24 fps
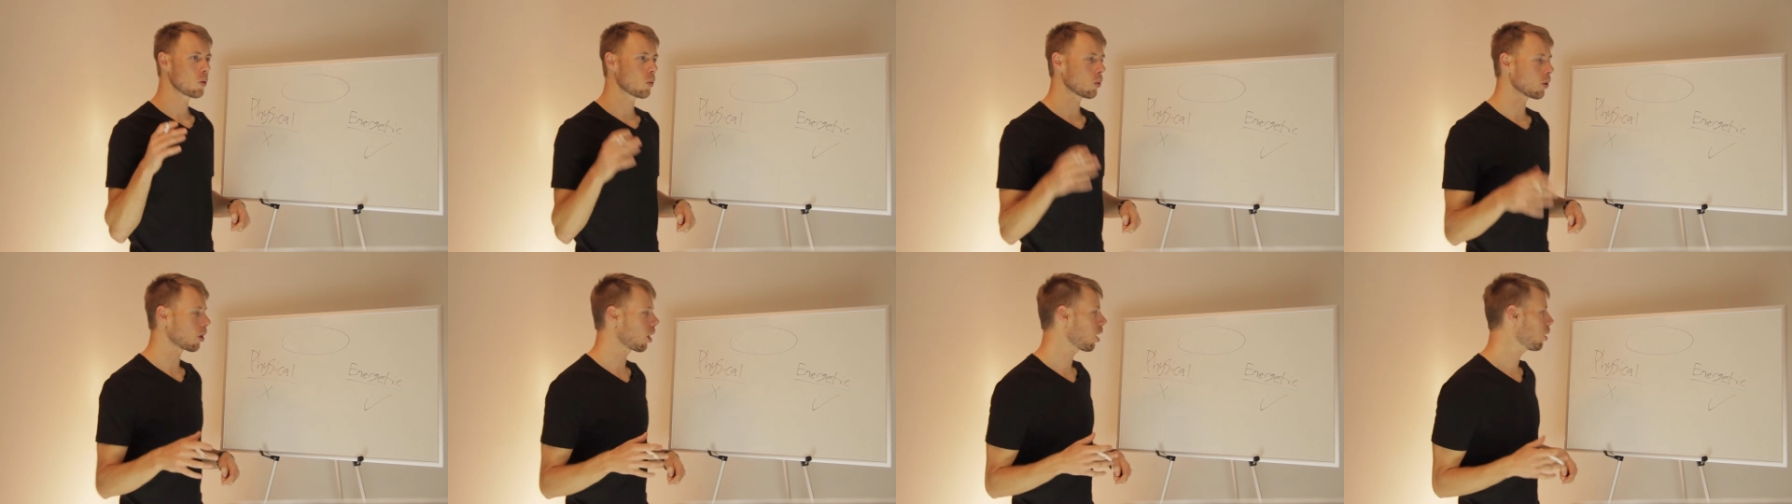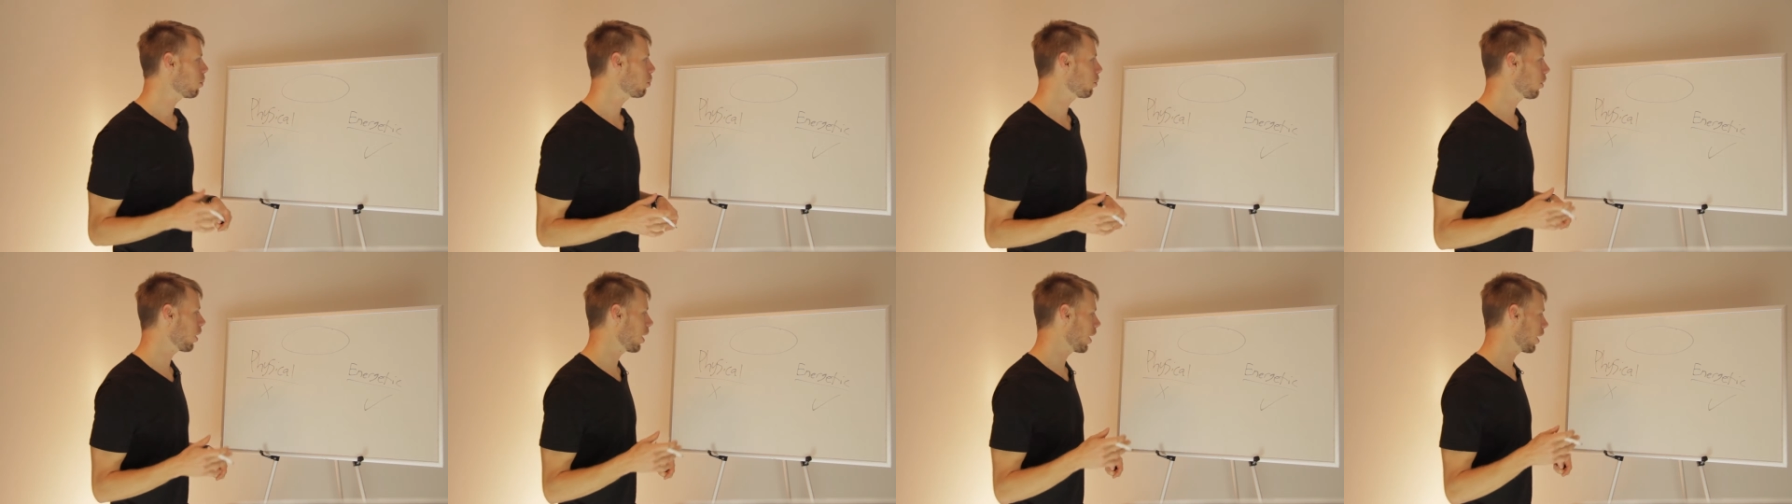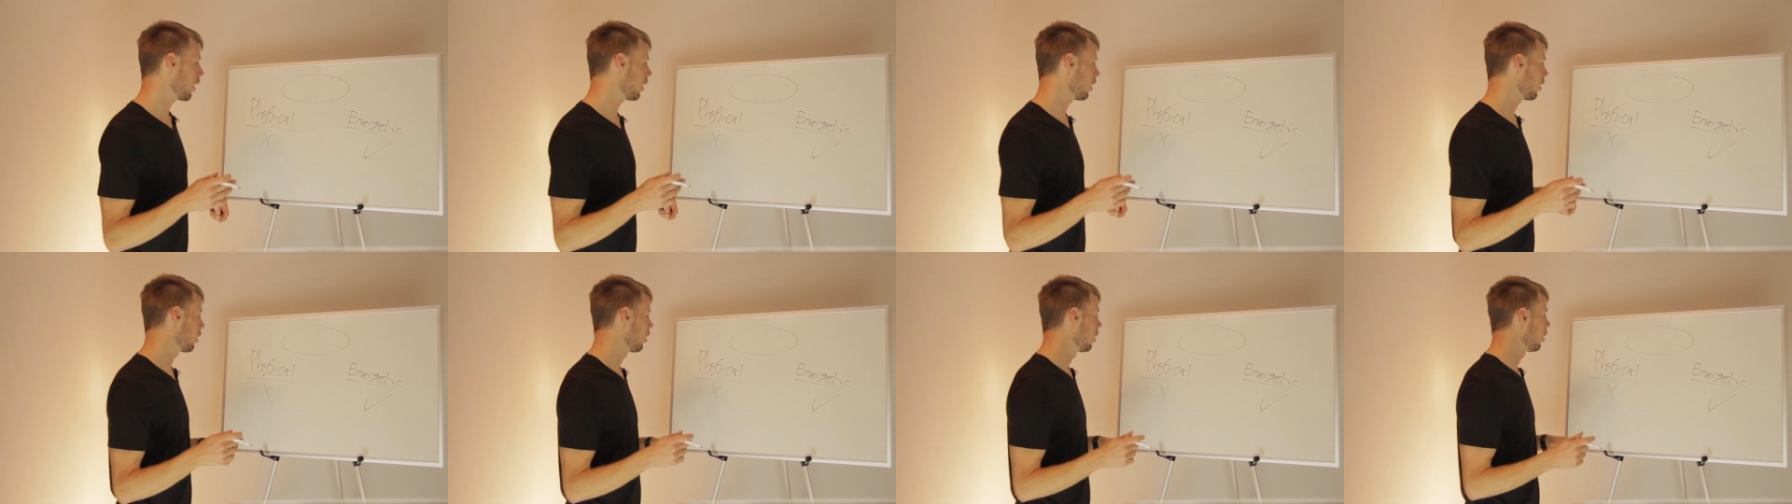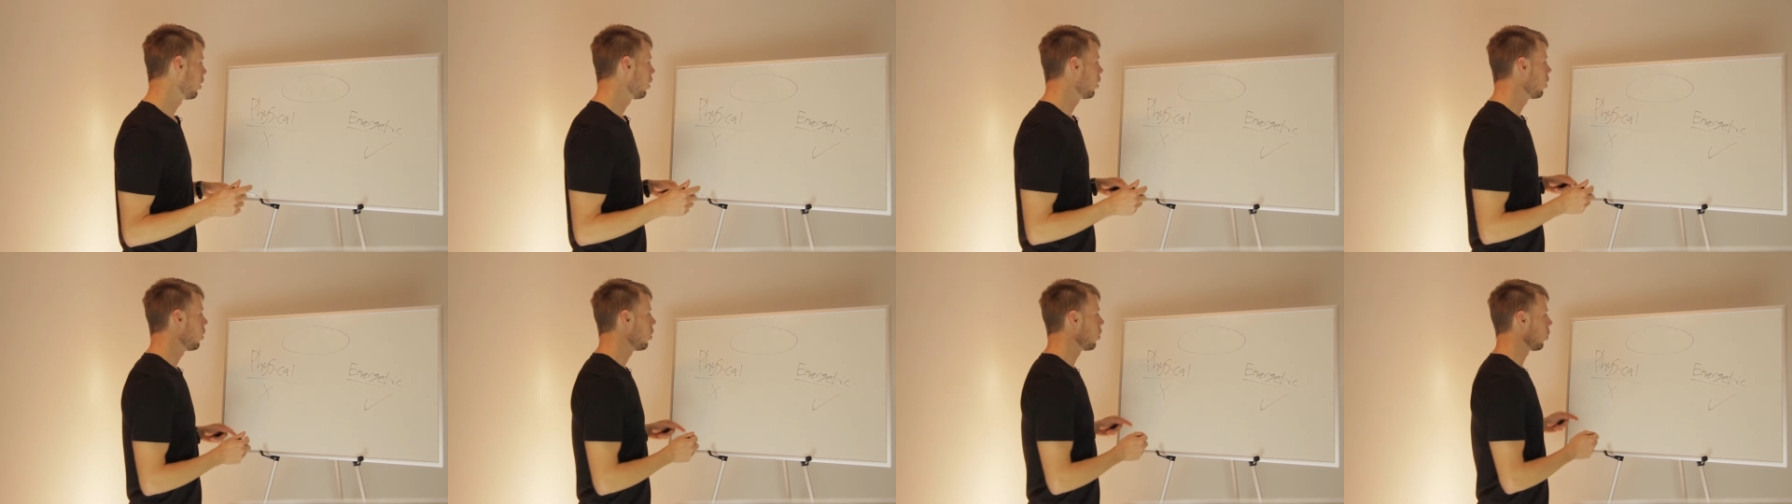Well, our brain,
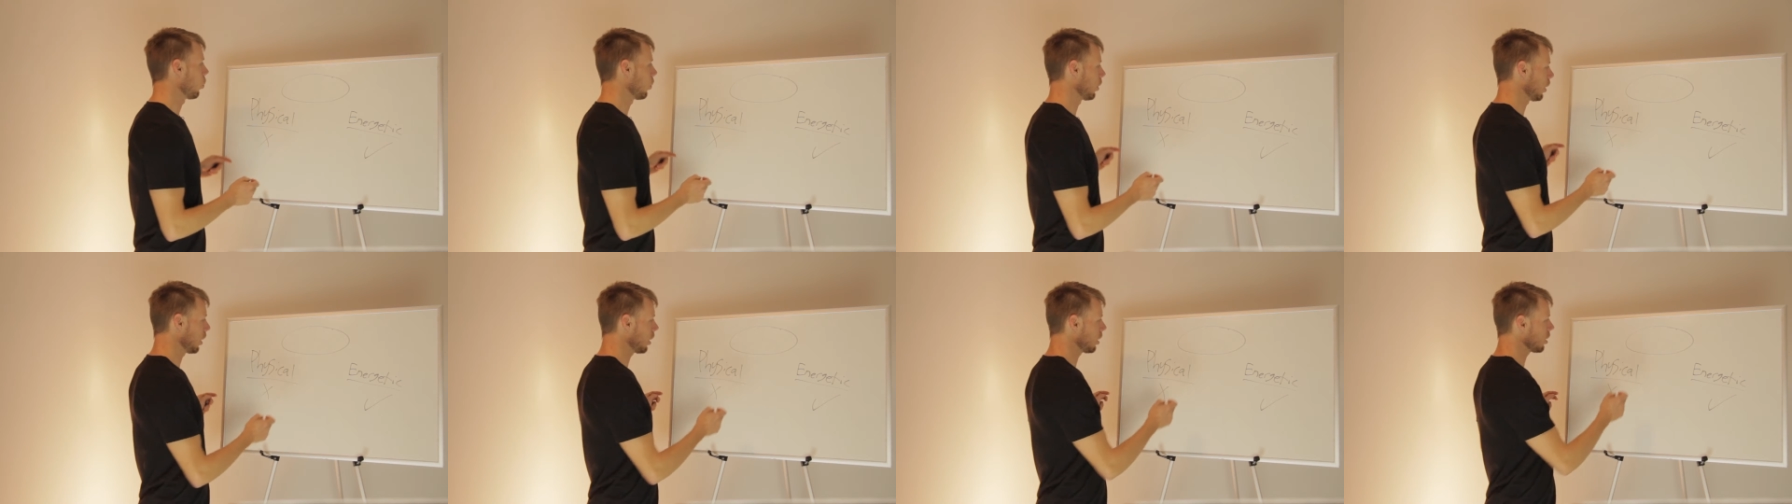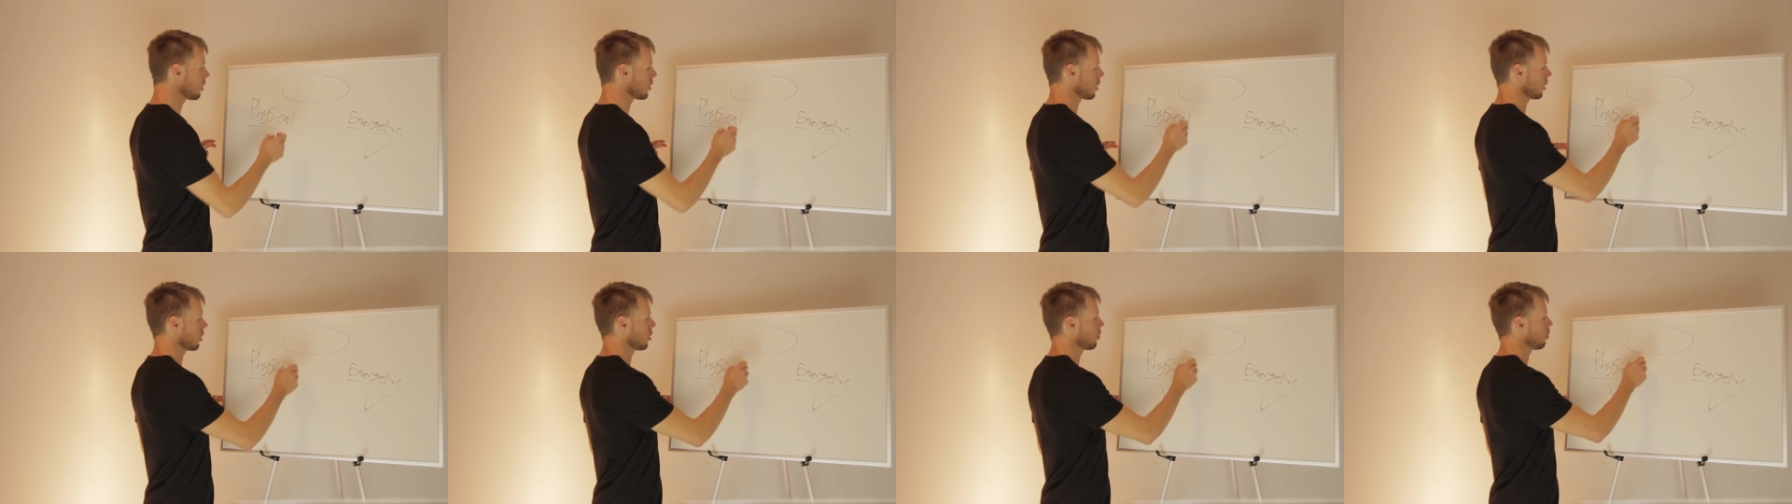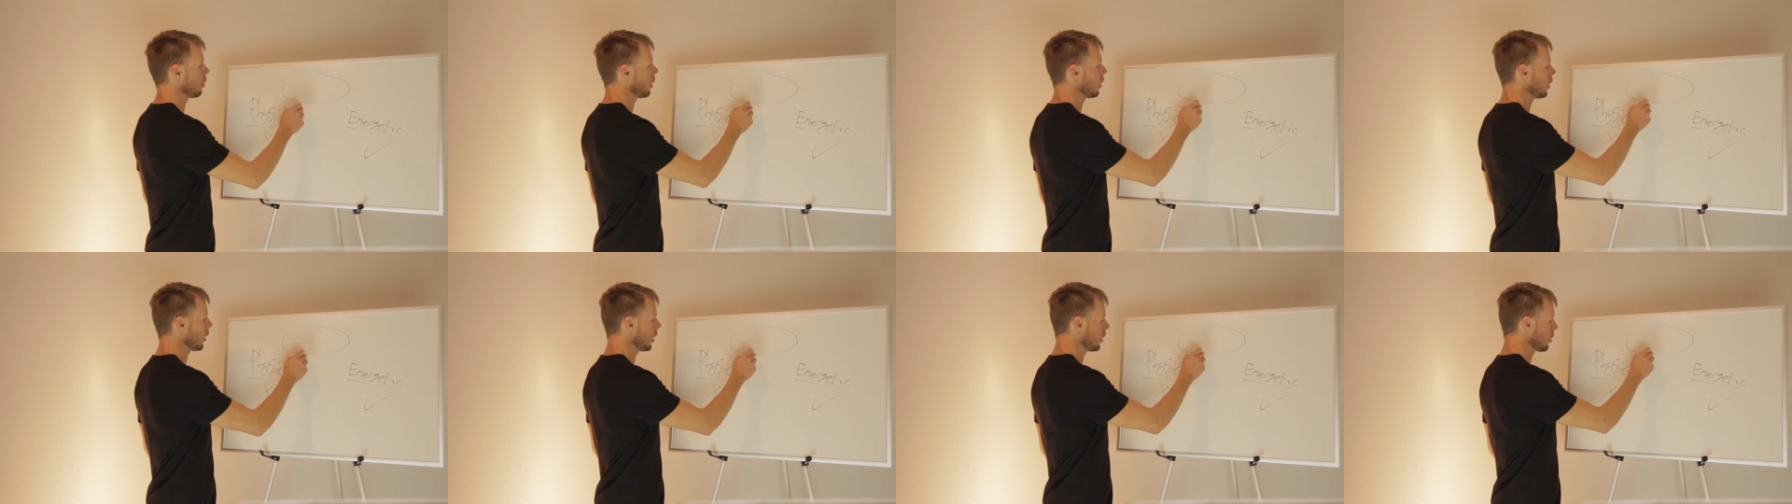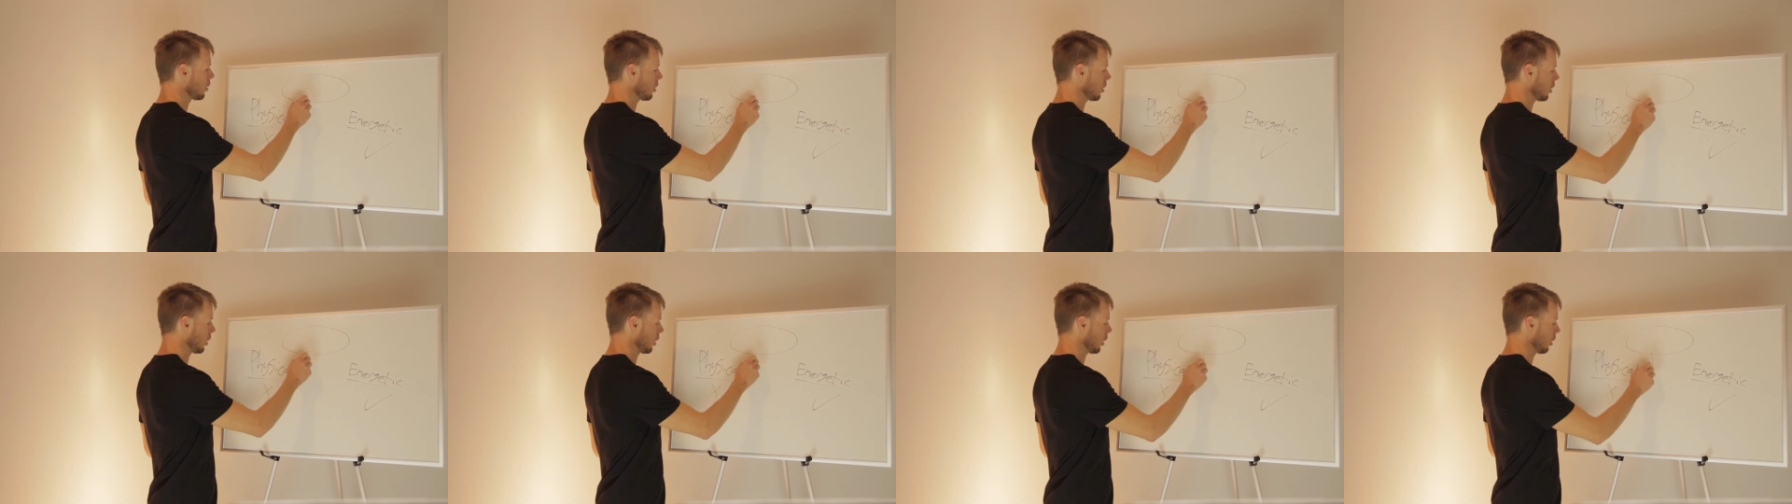when it is
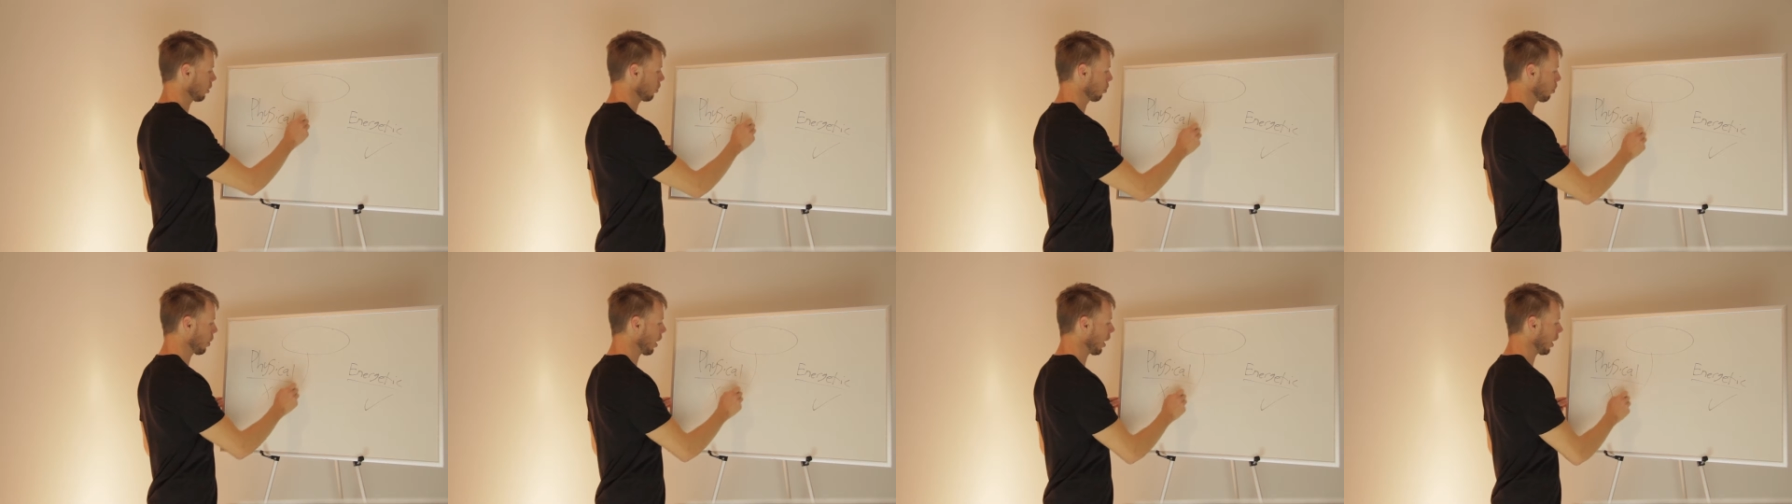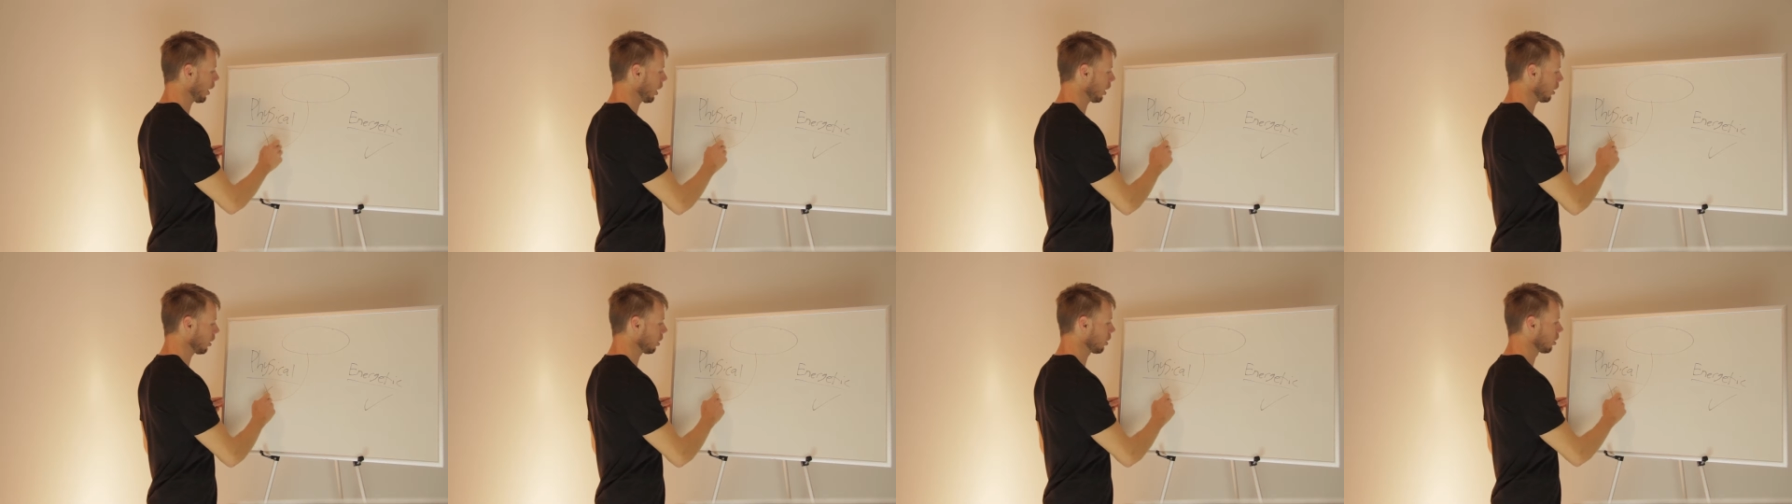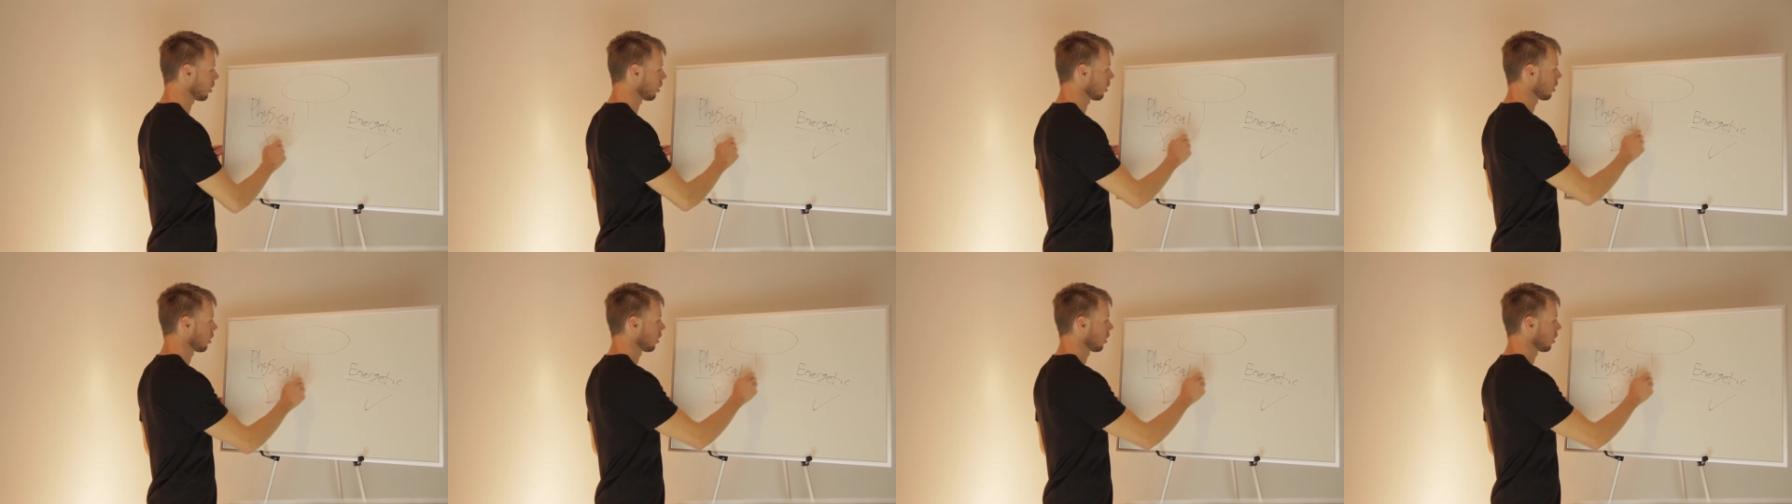experiencing pain,